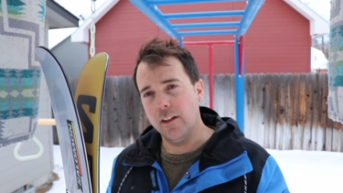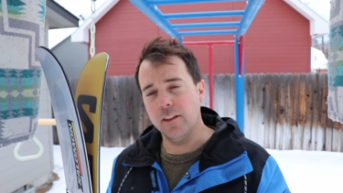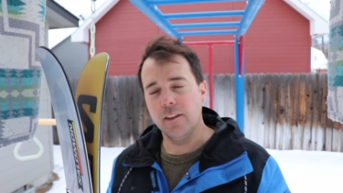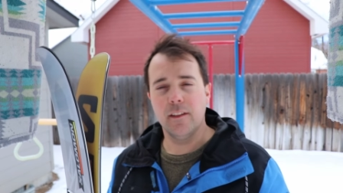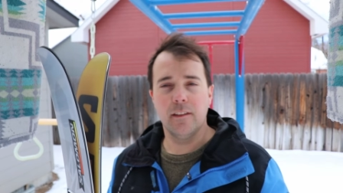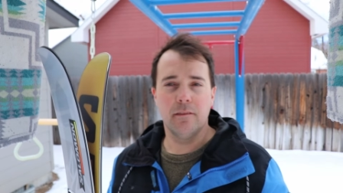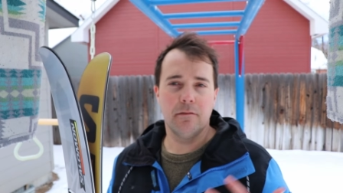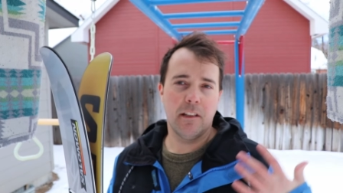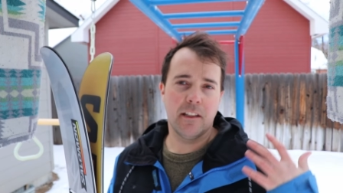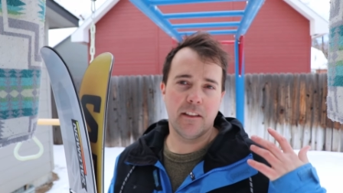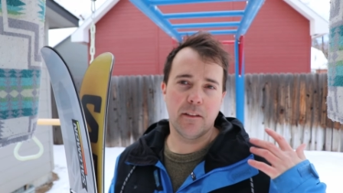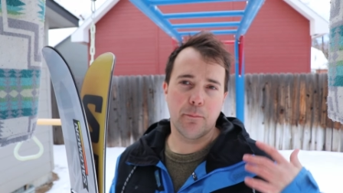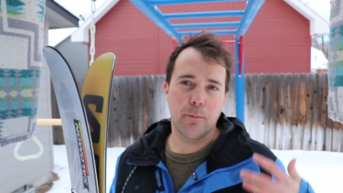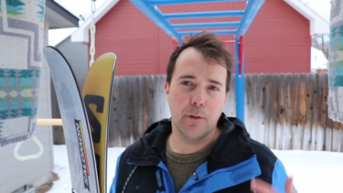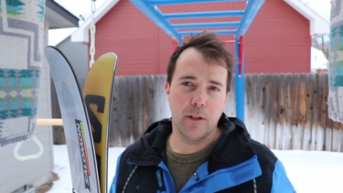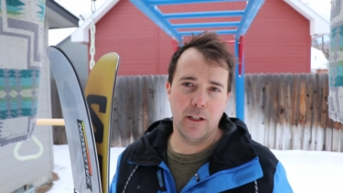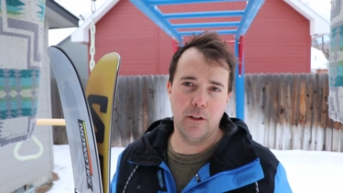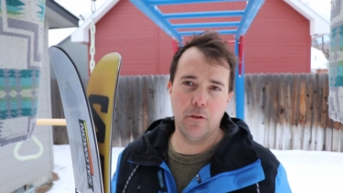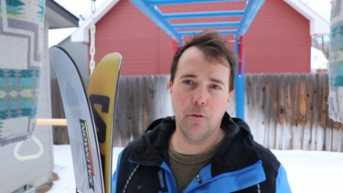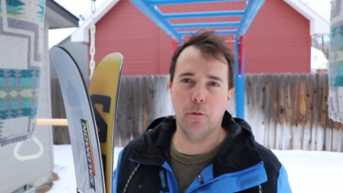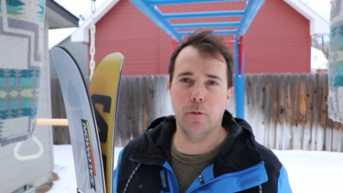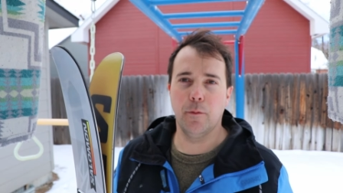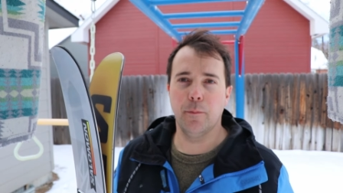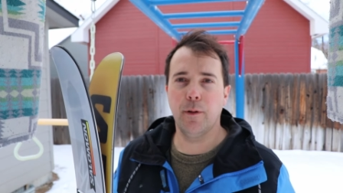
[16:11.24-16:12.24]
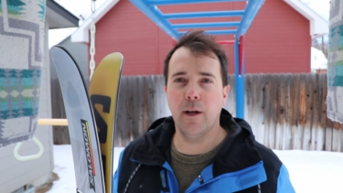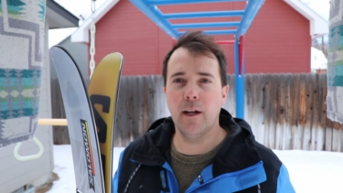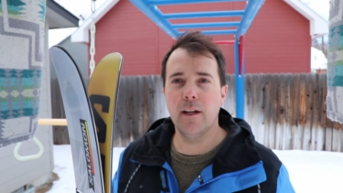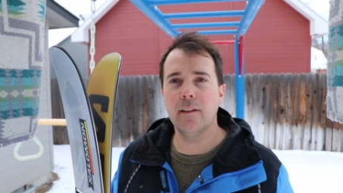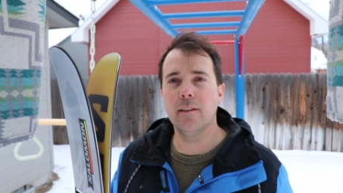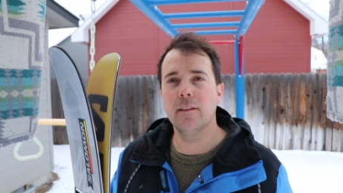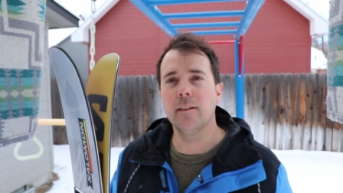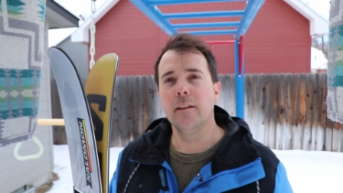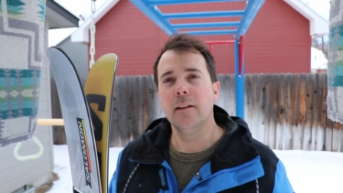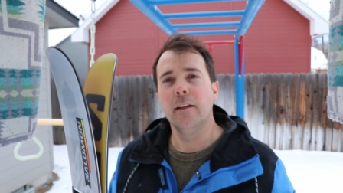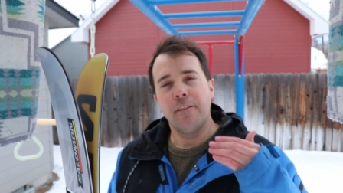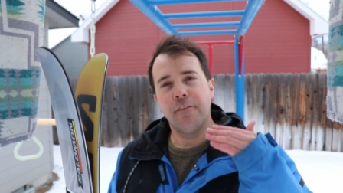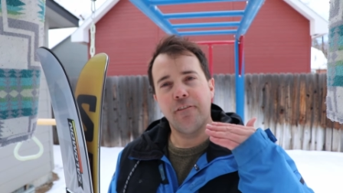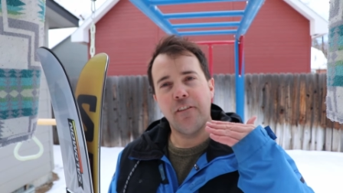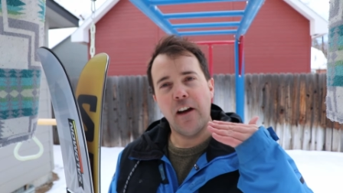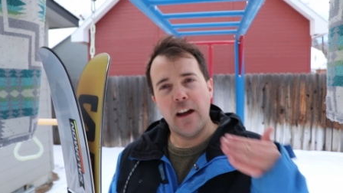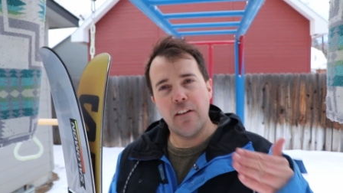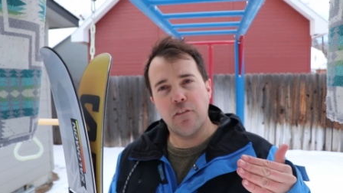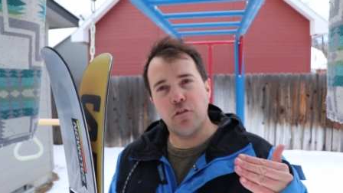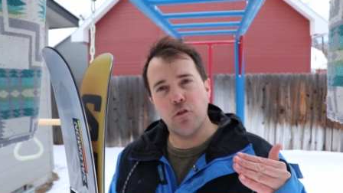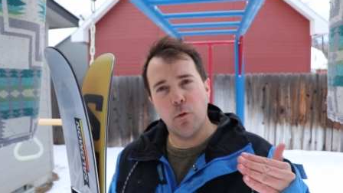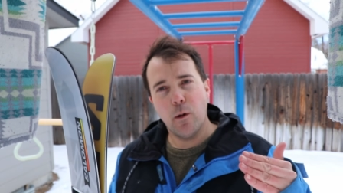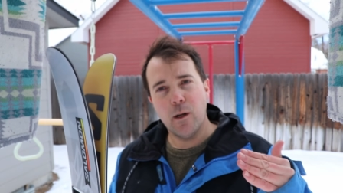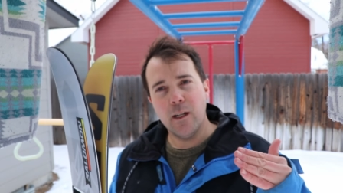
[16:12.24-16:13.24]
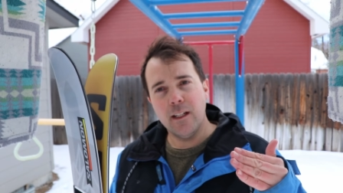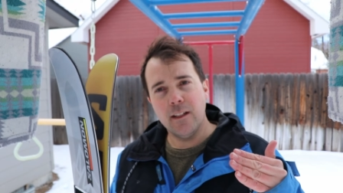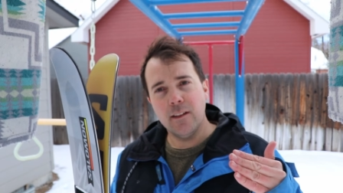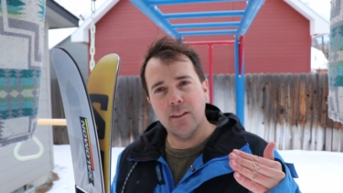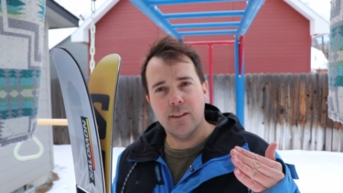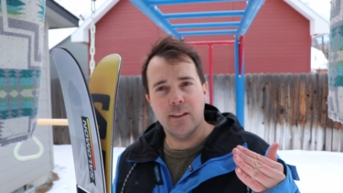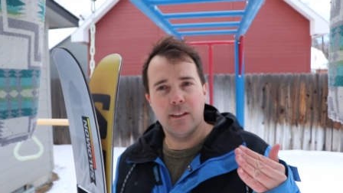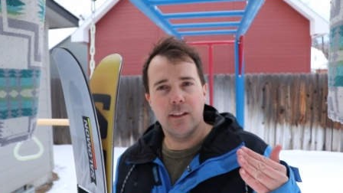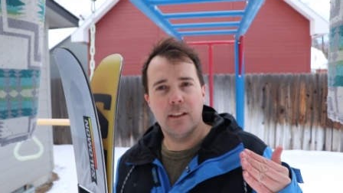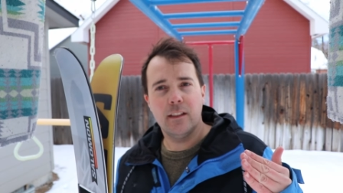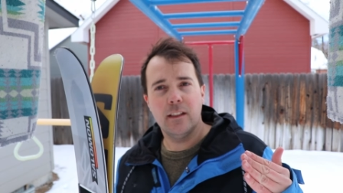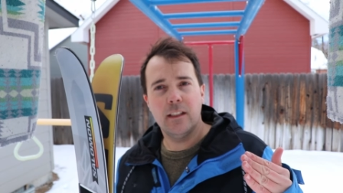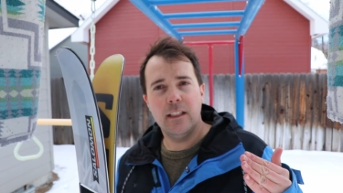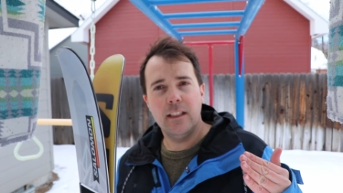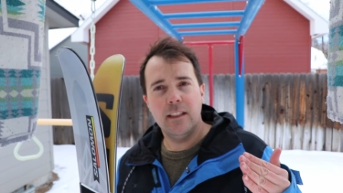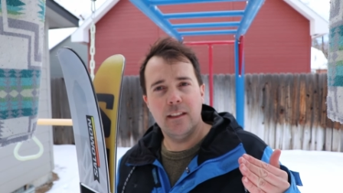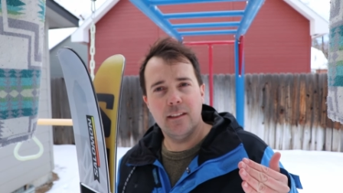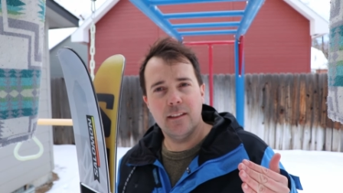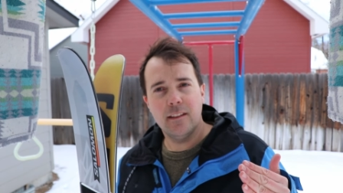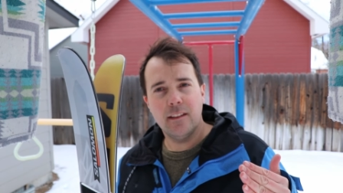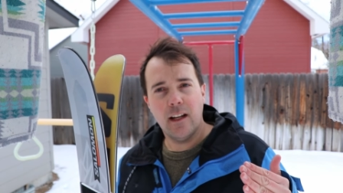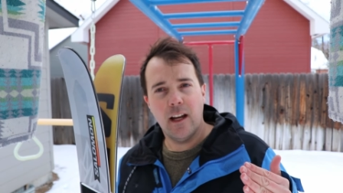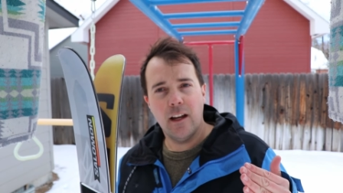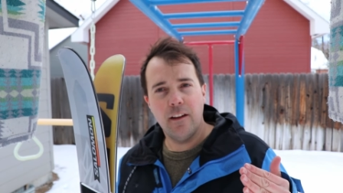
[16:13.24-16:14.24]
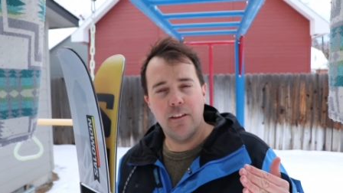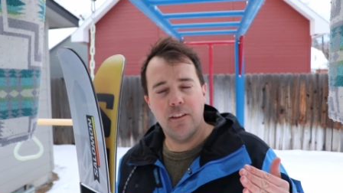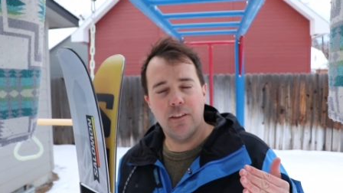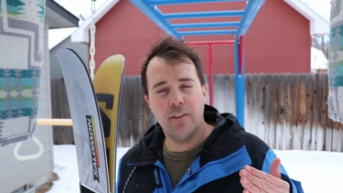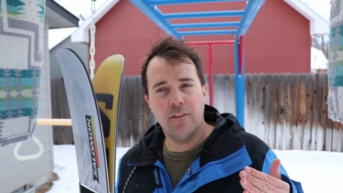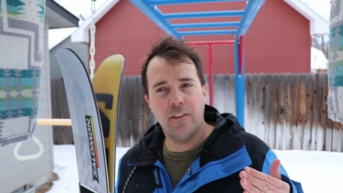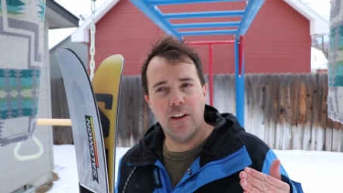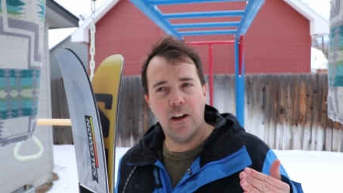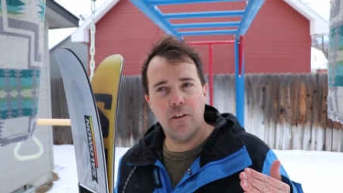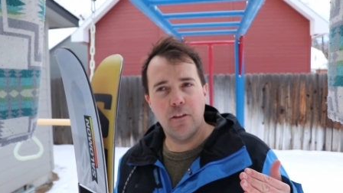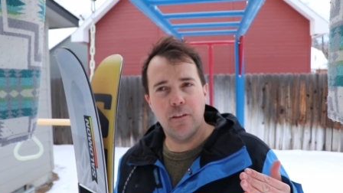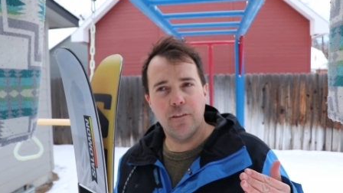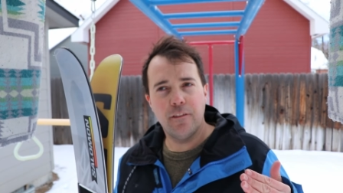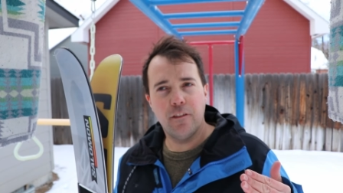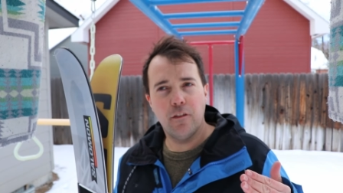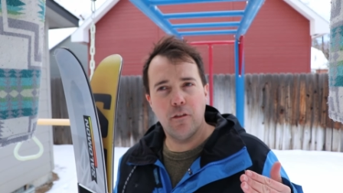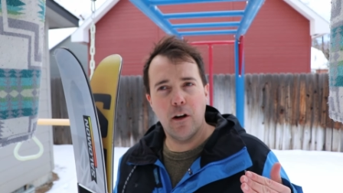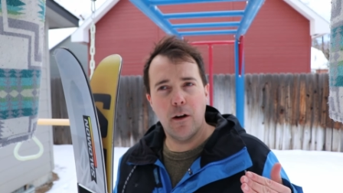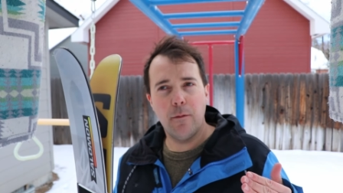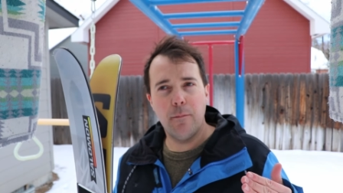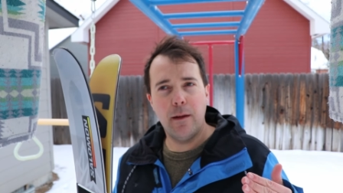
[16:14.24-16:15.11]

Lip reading: else, that's a pretty normal price. $520 is the least I found it for.